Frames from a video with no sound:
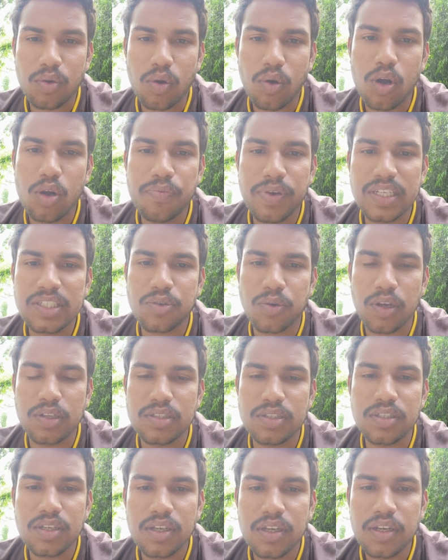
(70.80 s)
whole face
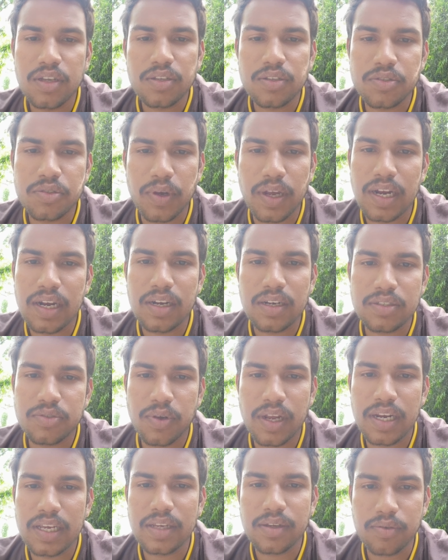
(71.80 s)
was
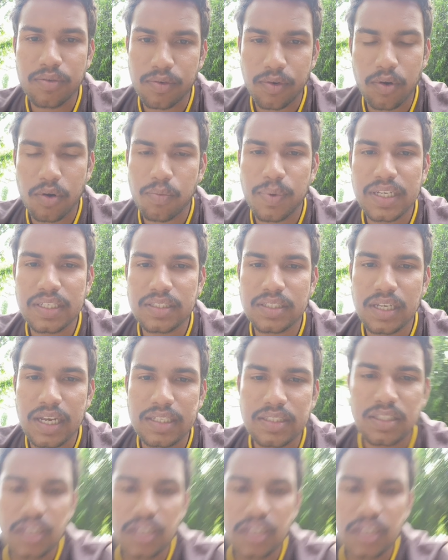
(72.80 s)
swelling. Whole face has